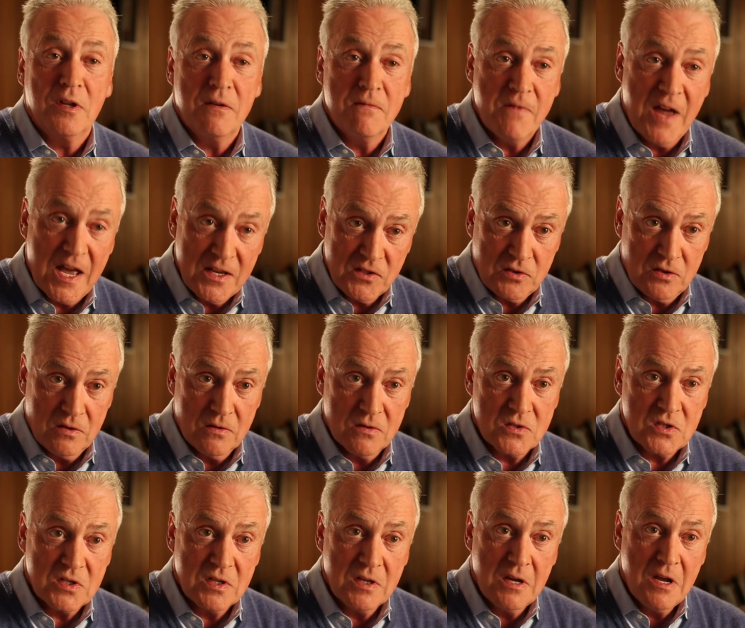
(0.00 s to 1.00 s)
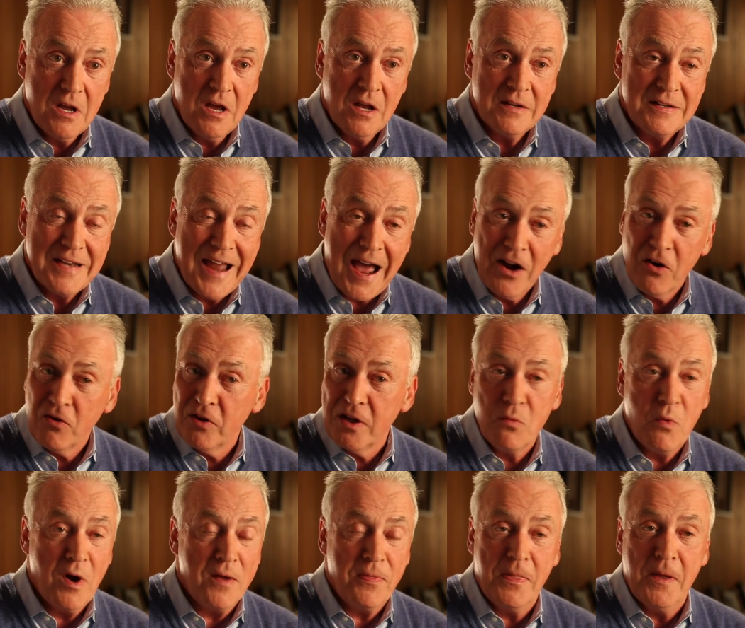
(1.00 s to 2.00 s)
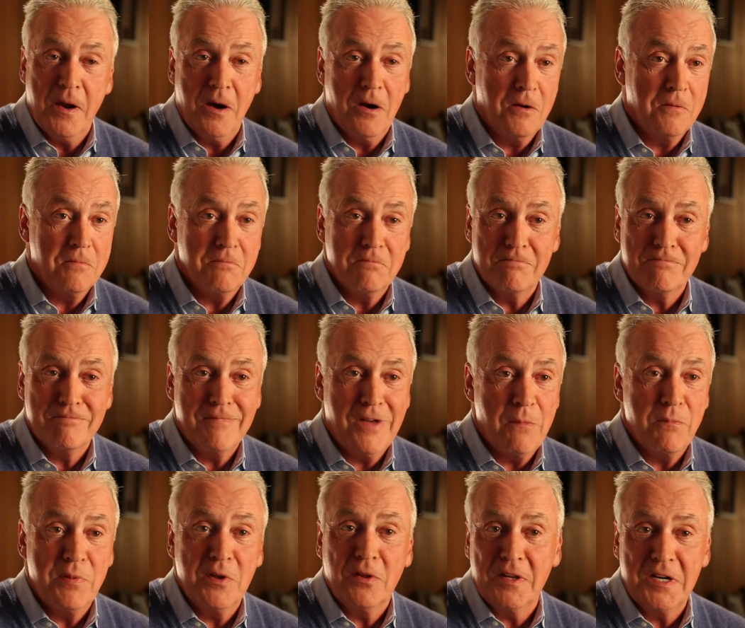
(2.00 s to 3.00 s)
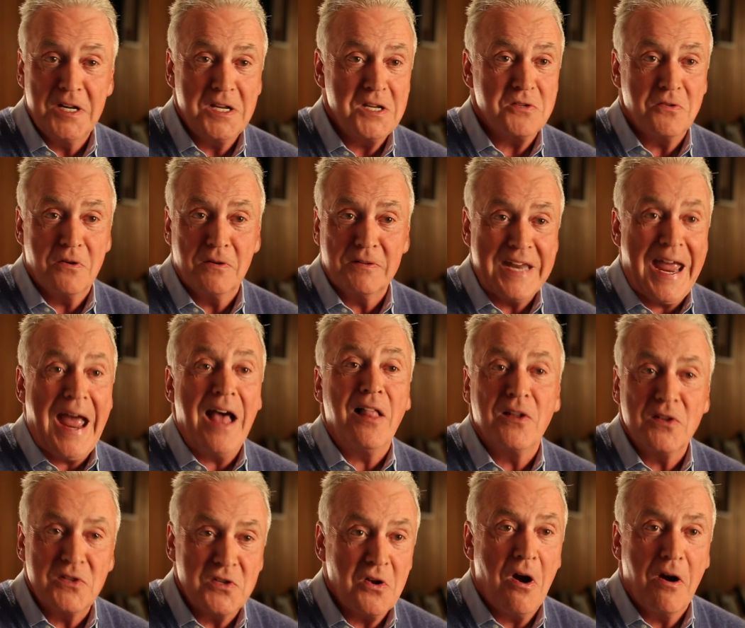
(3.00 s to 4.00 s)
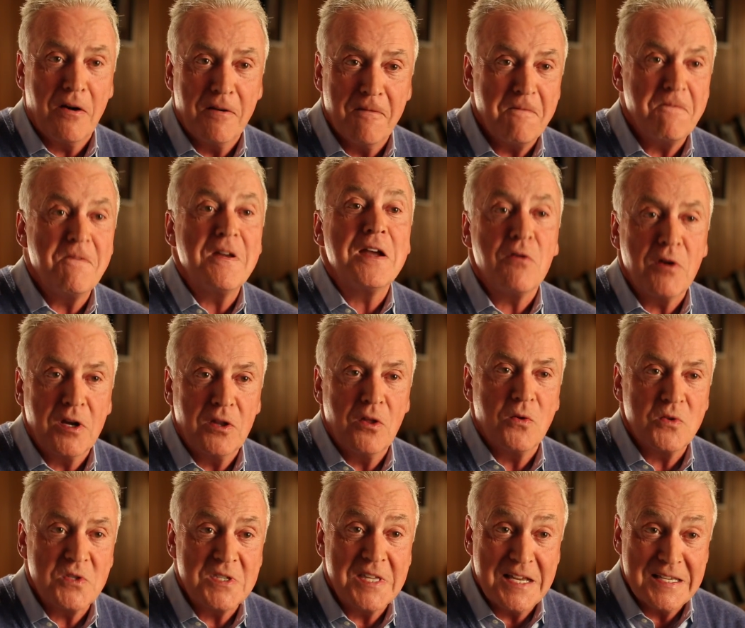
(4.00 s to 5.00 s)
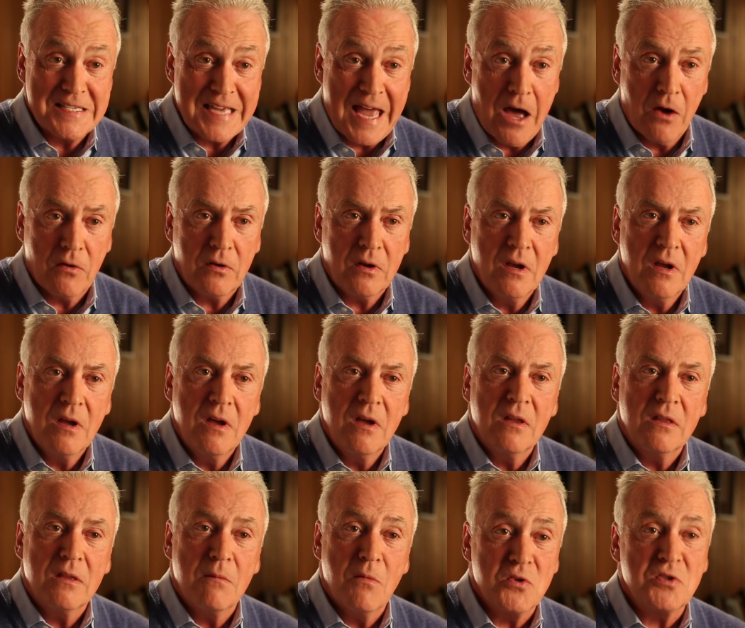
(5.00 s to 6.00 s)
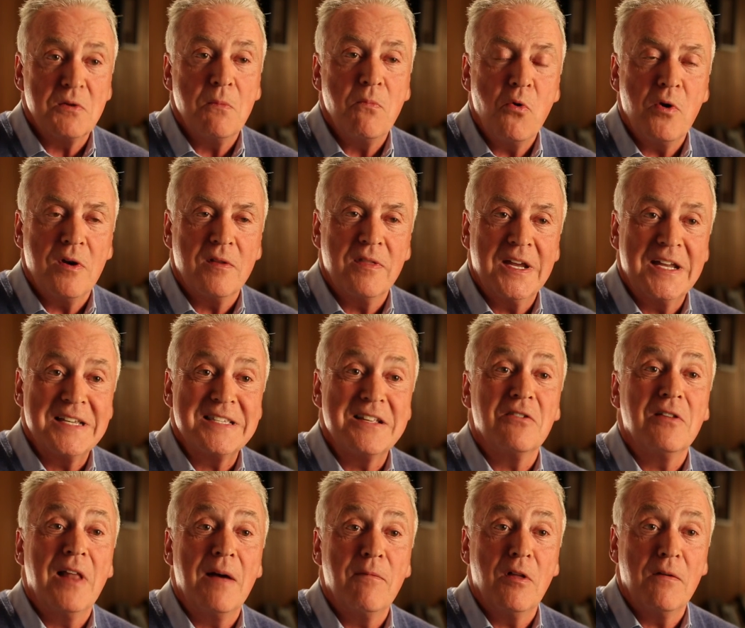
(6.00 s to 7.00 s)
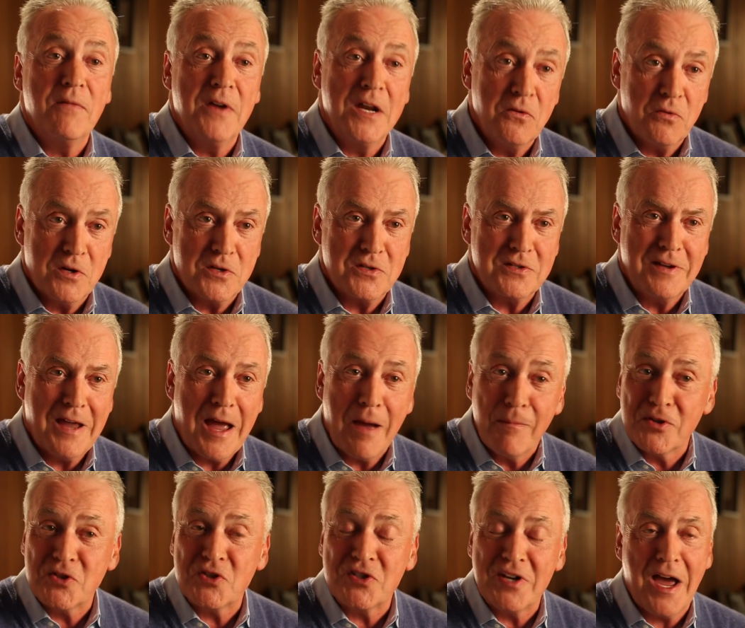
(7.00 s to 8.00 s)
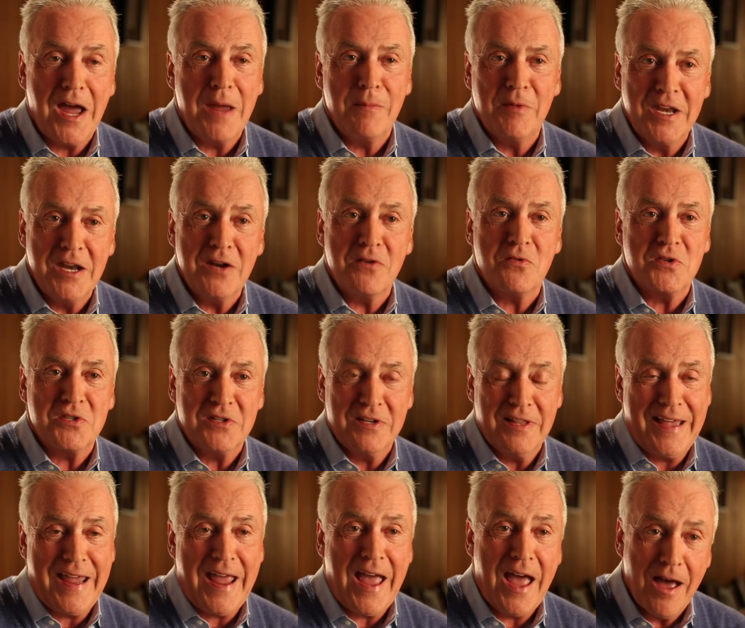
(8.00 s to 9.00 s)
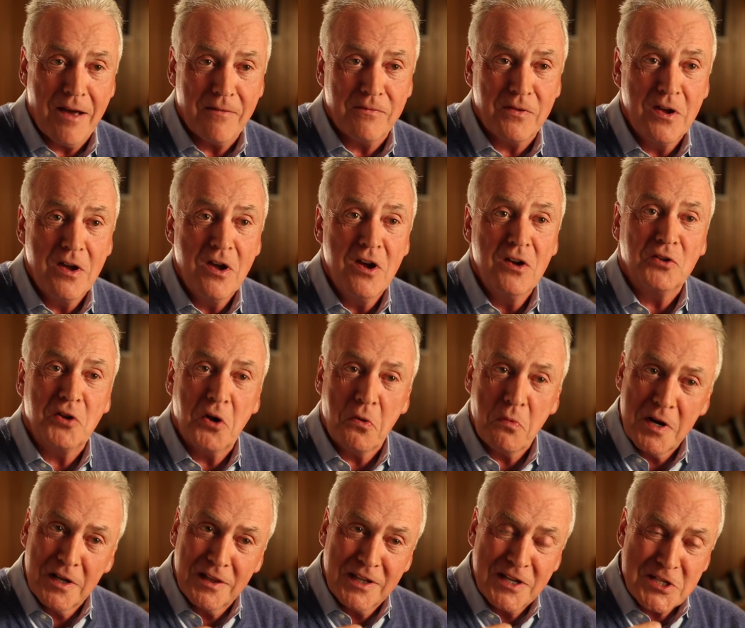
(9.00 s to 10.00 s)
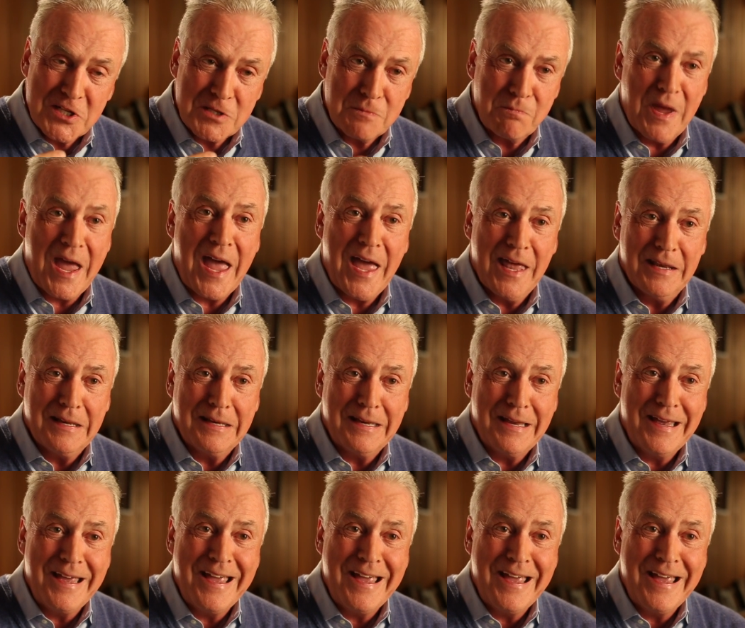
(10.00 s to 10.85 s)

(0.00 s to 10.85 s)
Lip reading: investors, not only what their abilities or talents are in figuring those things out, the most important thing is their level of interest. How much time and interest do they have to really spend